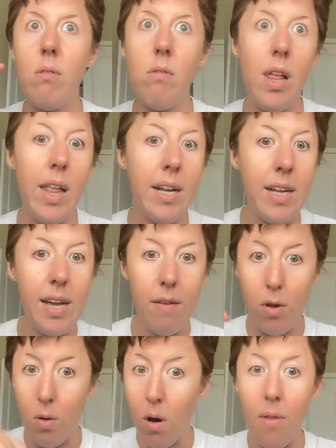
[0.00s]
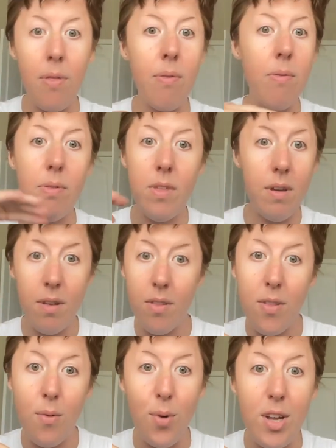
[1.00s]
I like to give you all
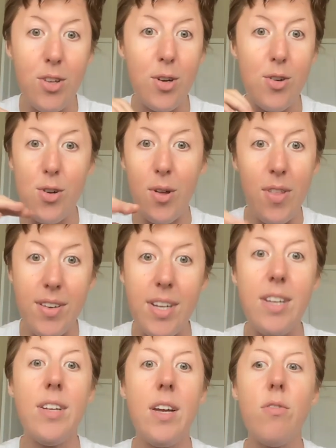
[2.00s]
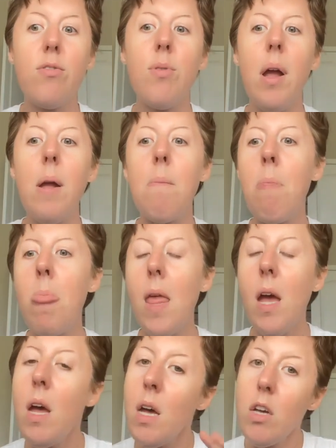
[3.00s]
the research, all the details, right?
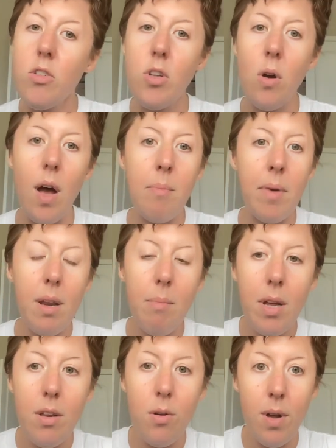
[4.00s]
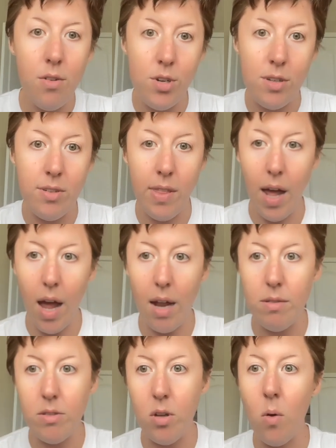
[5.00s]
So, I'm going to be doing just that.
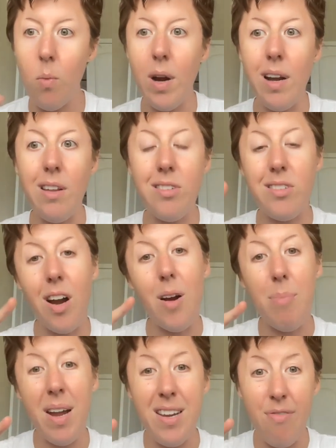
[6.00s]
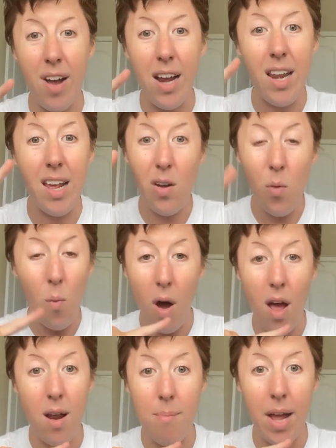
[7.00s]
So, we're going to start by defining
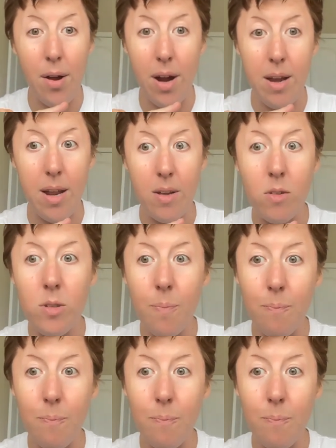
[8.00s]
what a migraine is.